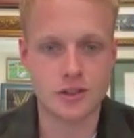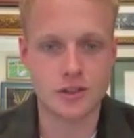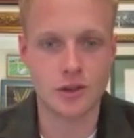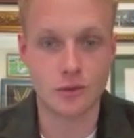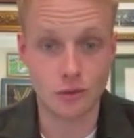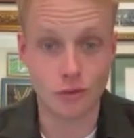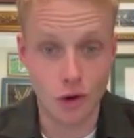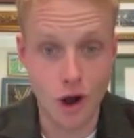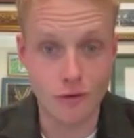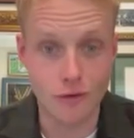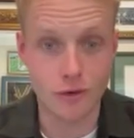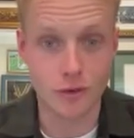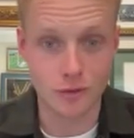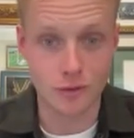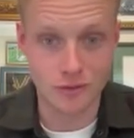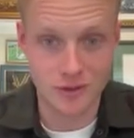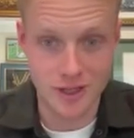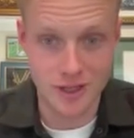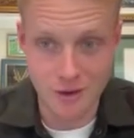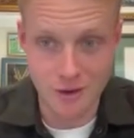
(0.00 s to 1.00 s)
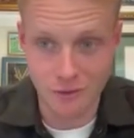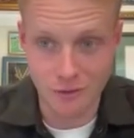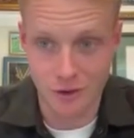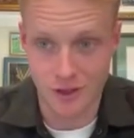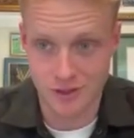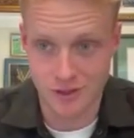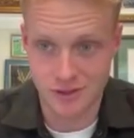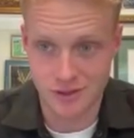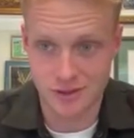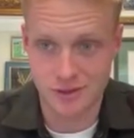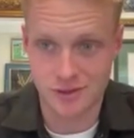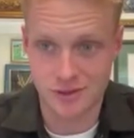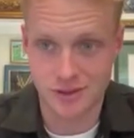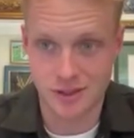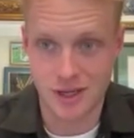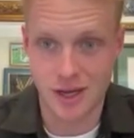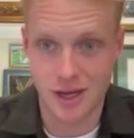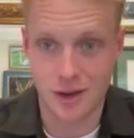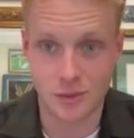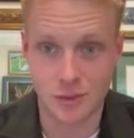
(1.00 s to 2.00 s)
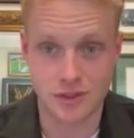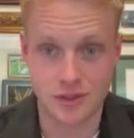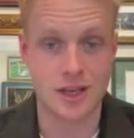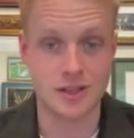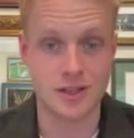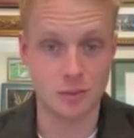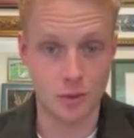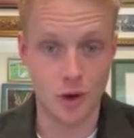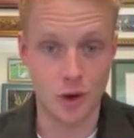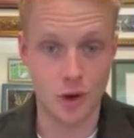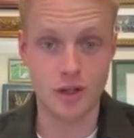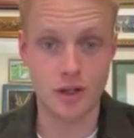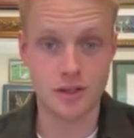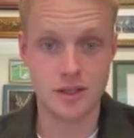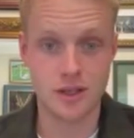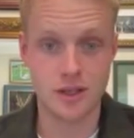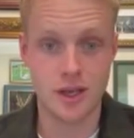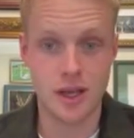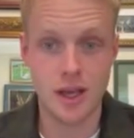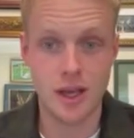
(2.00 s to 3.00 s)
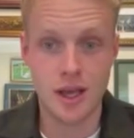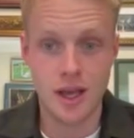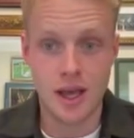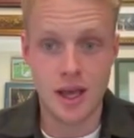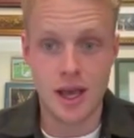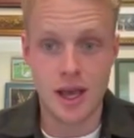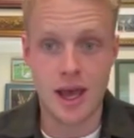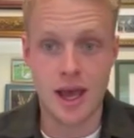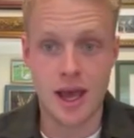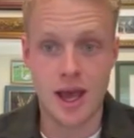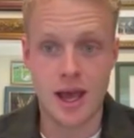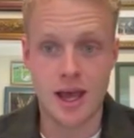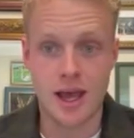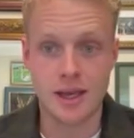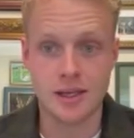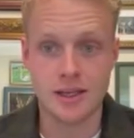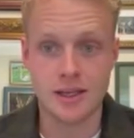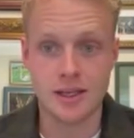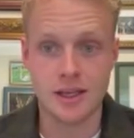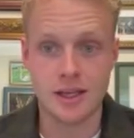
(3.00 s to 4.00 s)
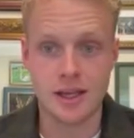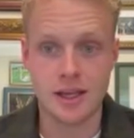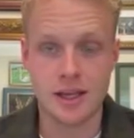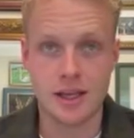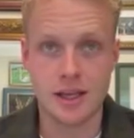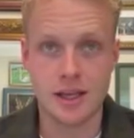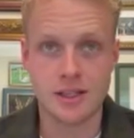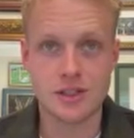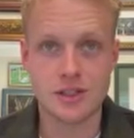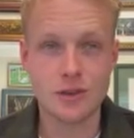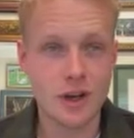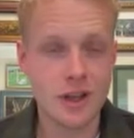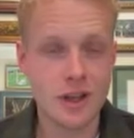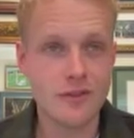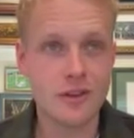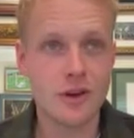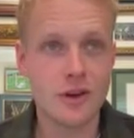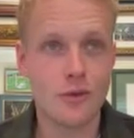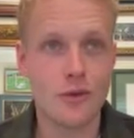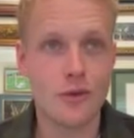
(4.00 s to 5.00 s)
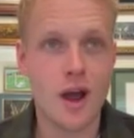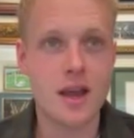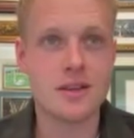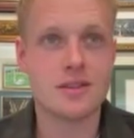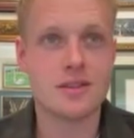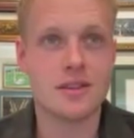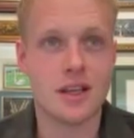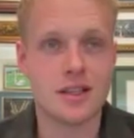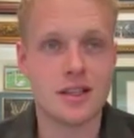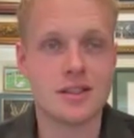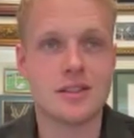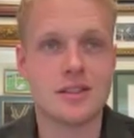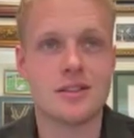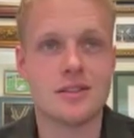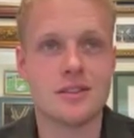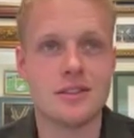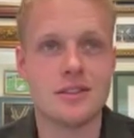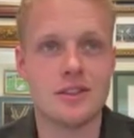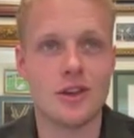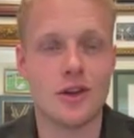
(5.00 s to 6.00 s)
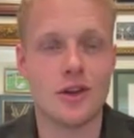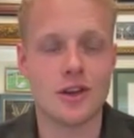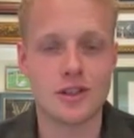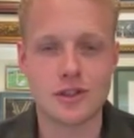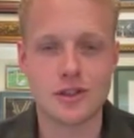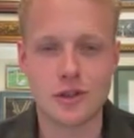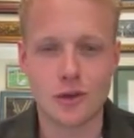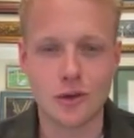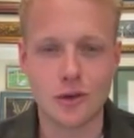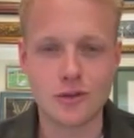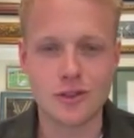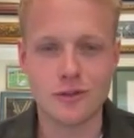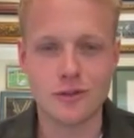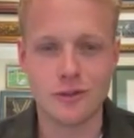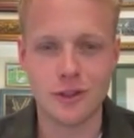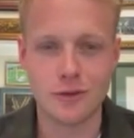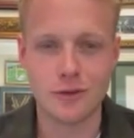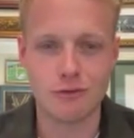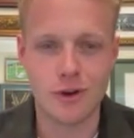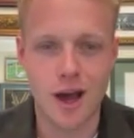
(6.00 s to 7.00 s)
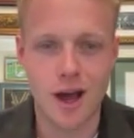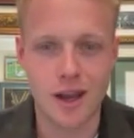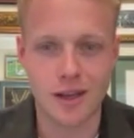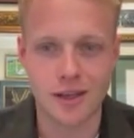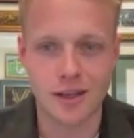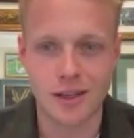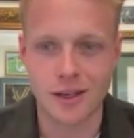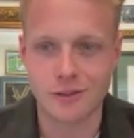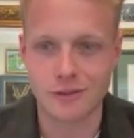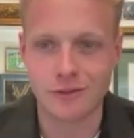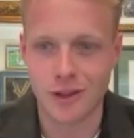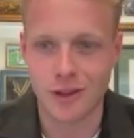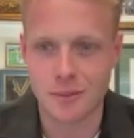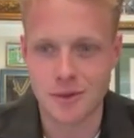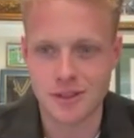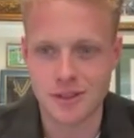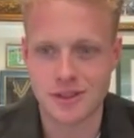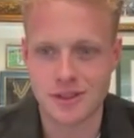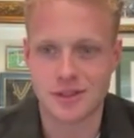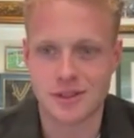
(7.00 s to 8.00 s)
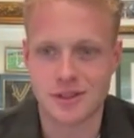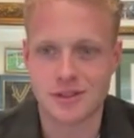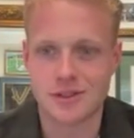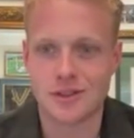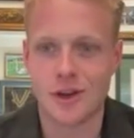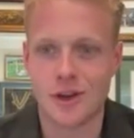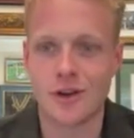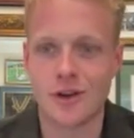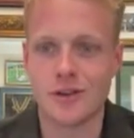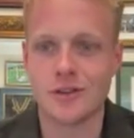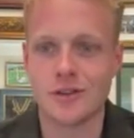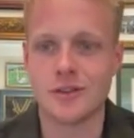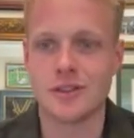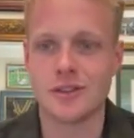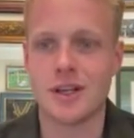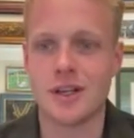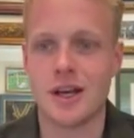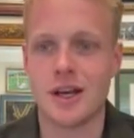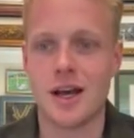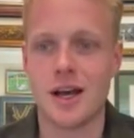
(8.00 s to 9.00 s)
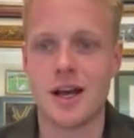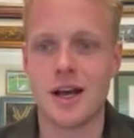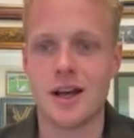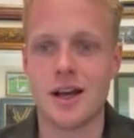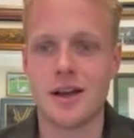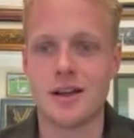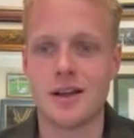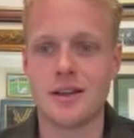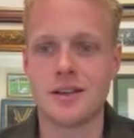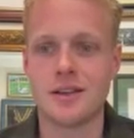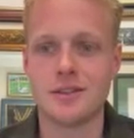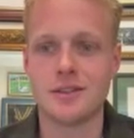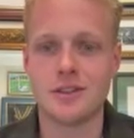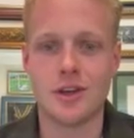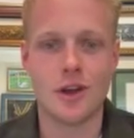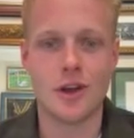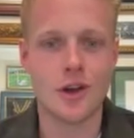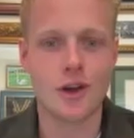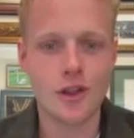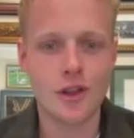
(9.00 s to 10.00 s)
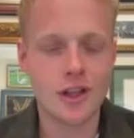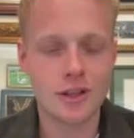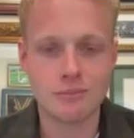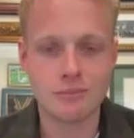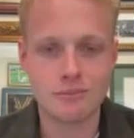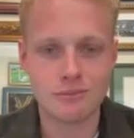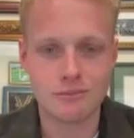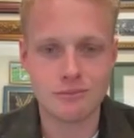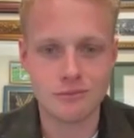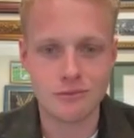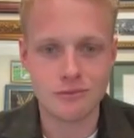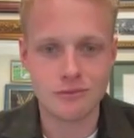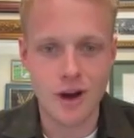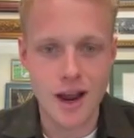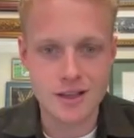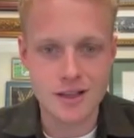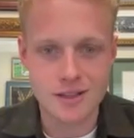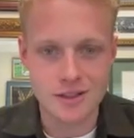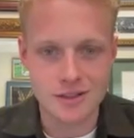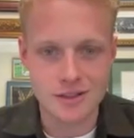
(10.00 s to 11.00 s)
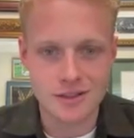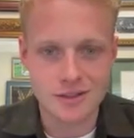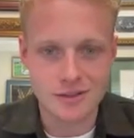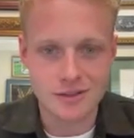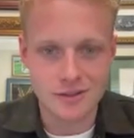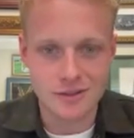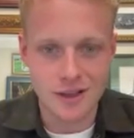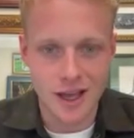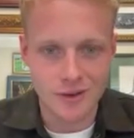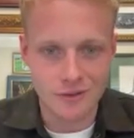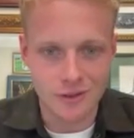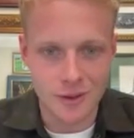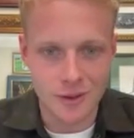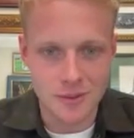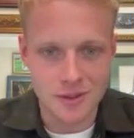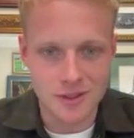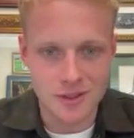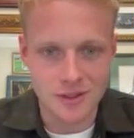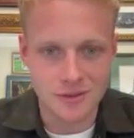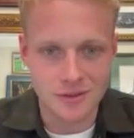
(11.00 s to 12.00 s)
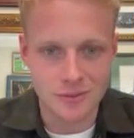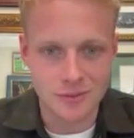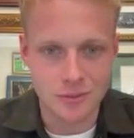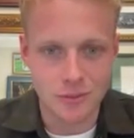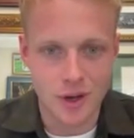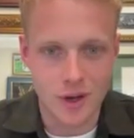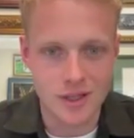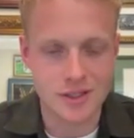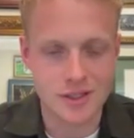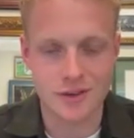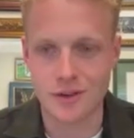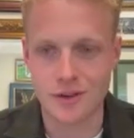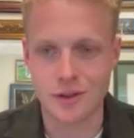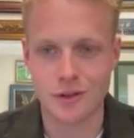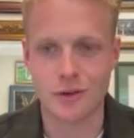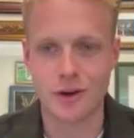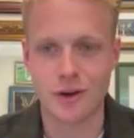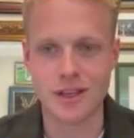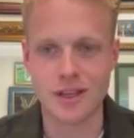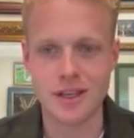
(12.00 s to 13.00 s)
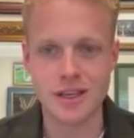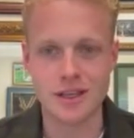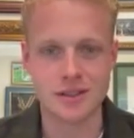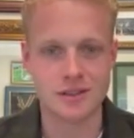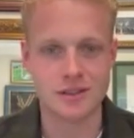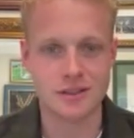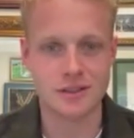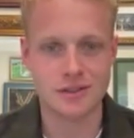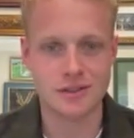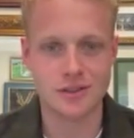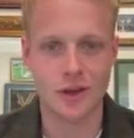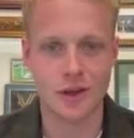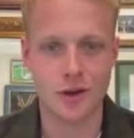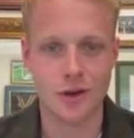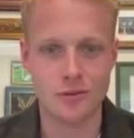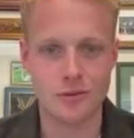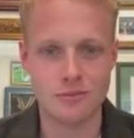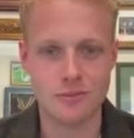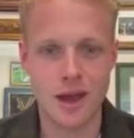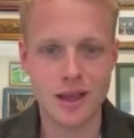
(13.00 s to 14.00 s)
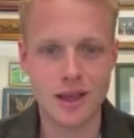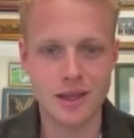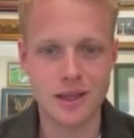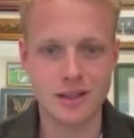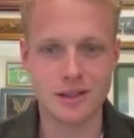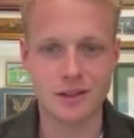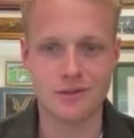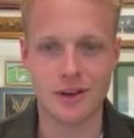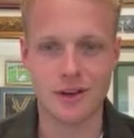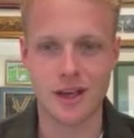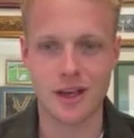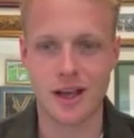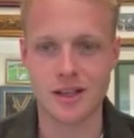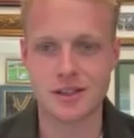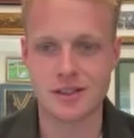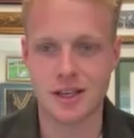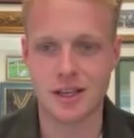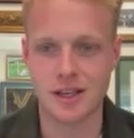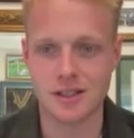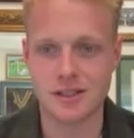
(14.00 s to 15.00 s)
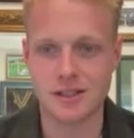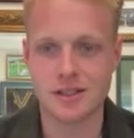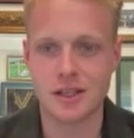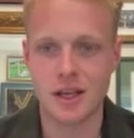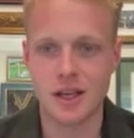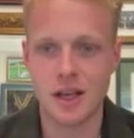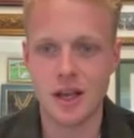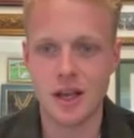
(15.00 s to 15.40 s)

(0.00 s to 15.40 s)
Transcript: to rival the Everest, which hasn't worked. And it's not even a race that's, exclusively run at Flemington. So, it only races at Flemington once every 3 years. So maybe PRC's